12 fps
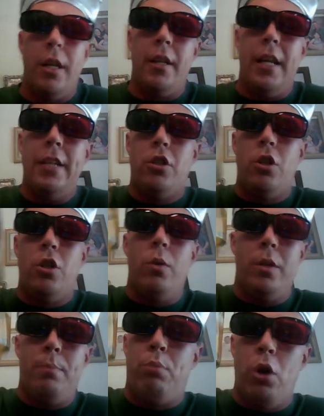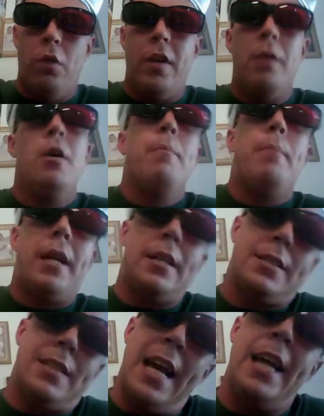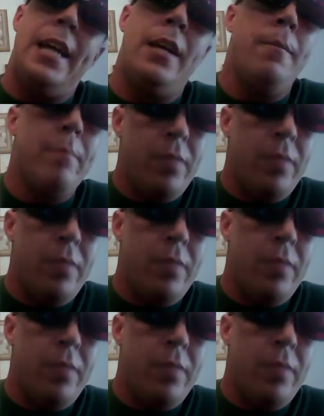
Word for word: and these two are proving it because they